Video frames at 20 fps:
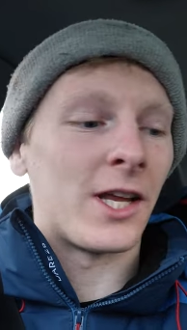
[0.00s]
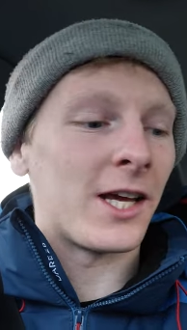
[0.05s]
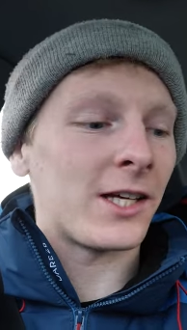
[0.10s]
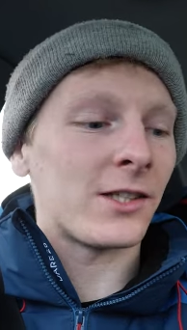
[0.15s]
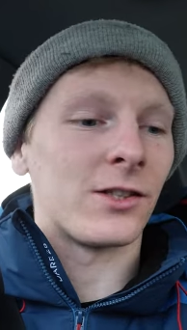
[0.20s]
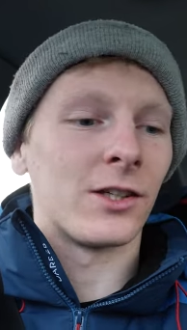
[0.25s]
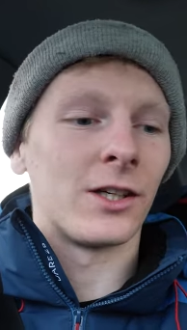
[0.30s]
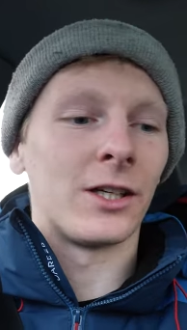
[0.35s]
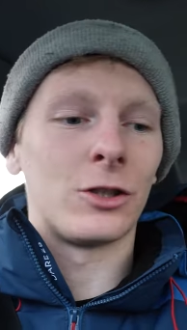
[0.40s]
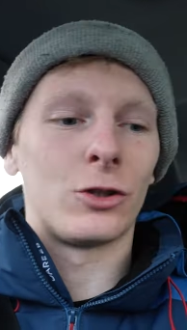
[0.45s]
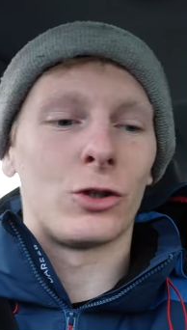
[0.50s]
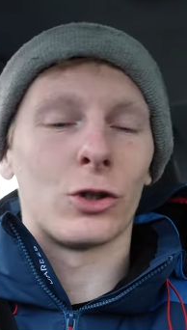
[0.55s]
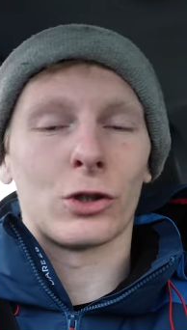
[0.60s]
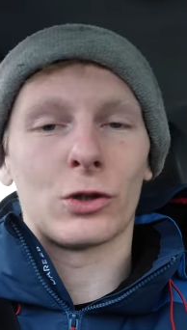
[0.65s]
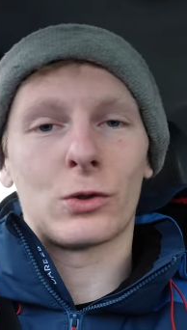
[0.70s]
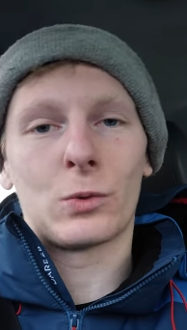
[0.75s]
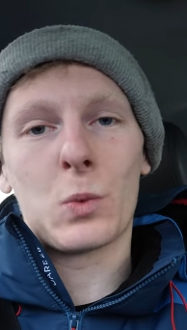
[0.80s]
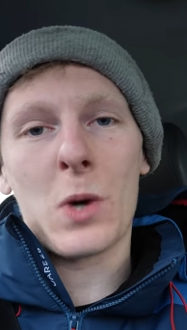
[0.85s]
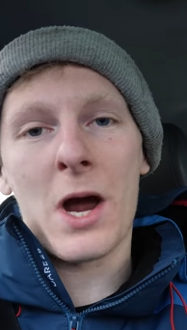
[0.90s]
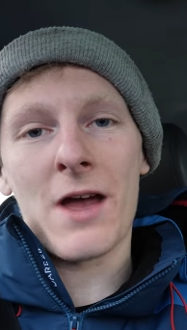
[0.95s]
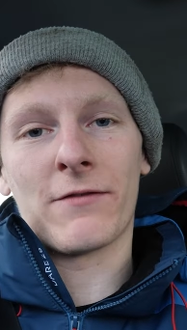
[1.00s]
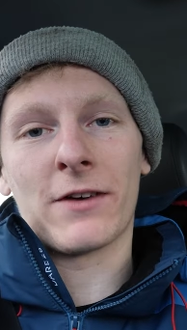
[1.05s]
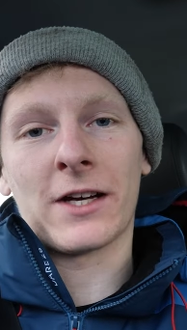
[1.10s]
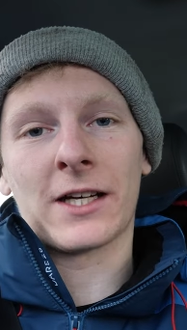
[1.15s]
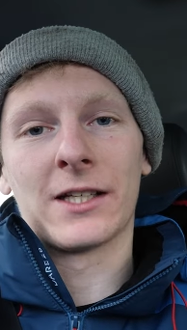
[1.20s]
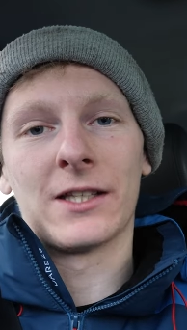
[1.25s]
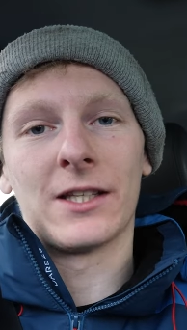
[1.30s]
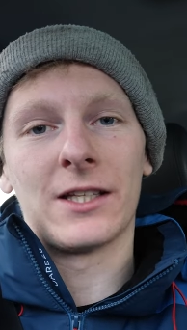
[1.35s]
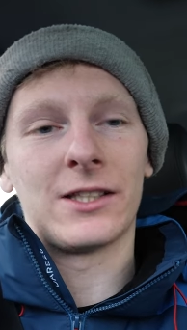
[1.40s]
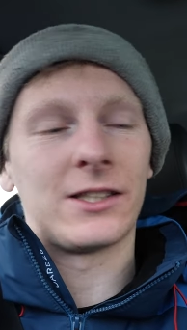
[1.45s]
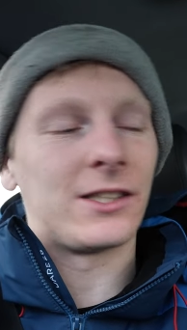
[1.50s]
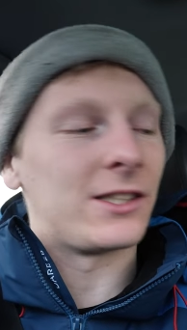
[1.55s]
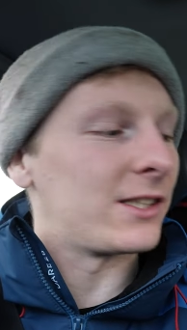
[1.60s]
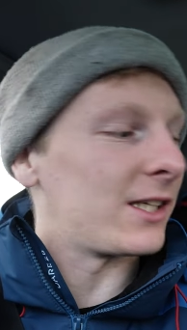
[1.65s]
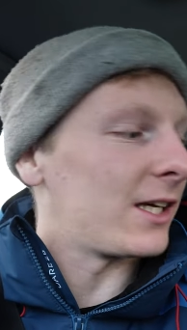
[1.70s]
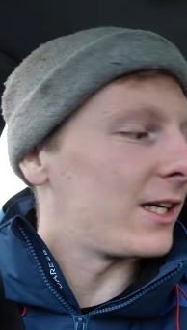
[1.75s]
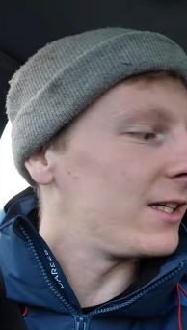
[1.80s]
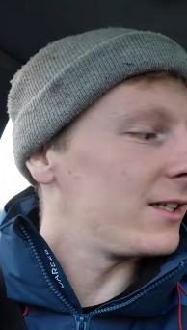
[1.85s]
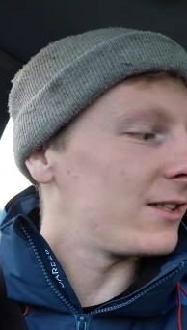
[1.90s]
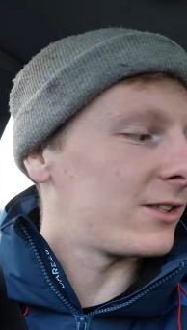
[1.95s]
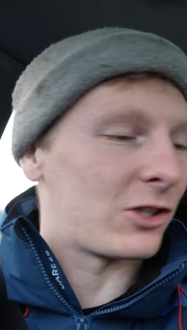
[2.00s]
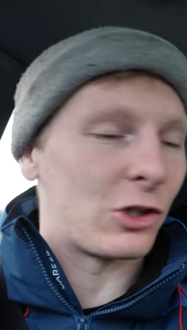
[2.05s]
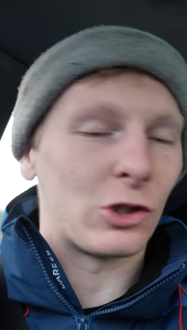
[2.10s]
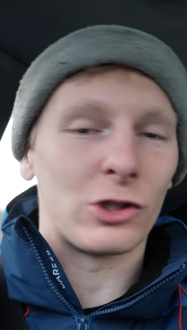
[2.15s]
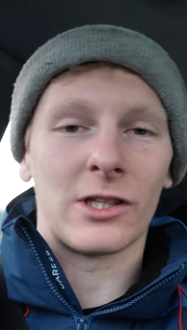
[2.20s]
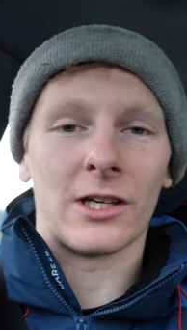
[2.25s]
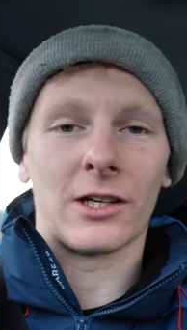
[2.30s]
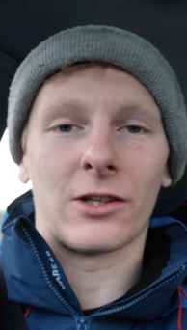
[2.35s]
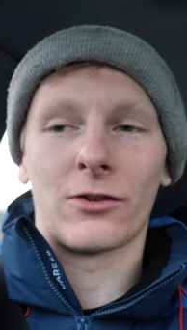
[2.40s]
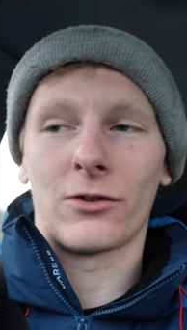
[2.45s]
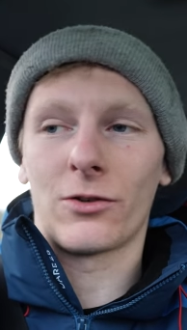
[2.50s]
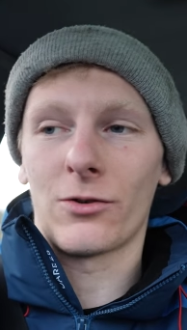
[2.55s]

next thing is just wet back in these seats because they're